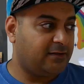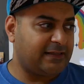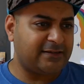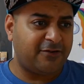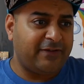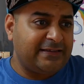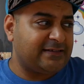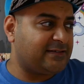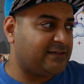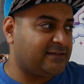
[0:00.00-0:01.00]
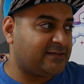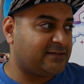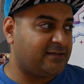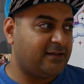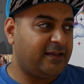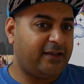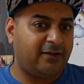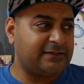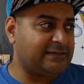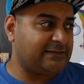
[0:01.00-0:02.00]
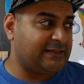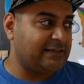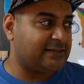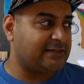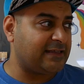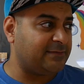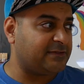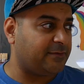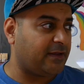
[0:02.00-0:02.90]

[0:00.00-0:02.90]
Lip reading: That's not racist, it all tastes the same to